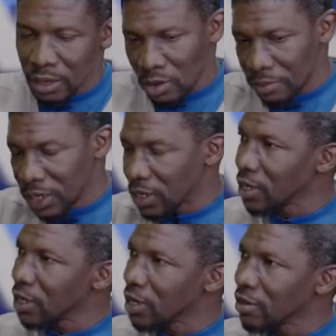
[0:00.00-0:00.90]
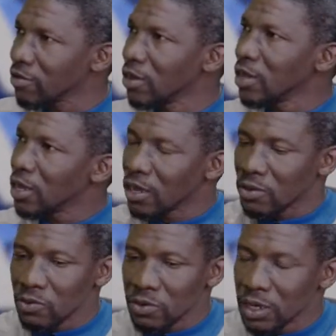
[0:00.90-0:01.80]
community leaders,
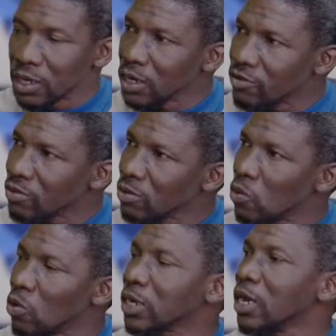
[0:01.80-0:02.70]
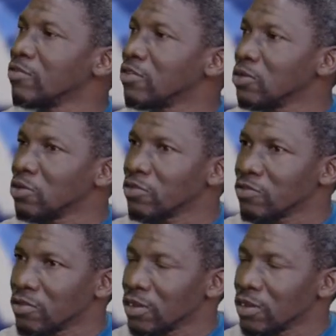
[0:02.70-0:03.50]
including the ward councillors,